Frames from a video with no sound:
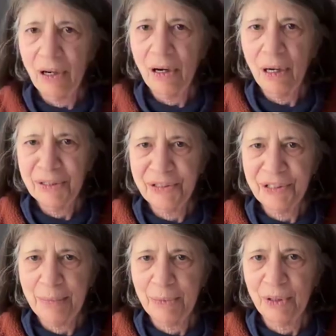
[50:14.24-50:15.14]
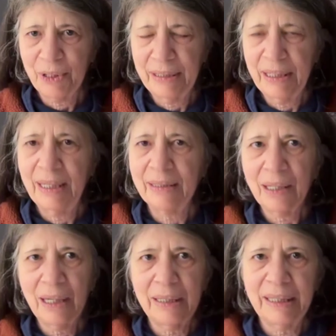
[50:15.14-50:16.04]
it right. all summer and
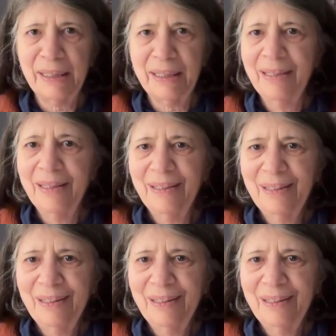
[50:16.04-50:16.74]
not cut it.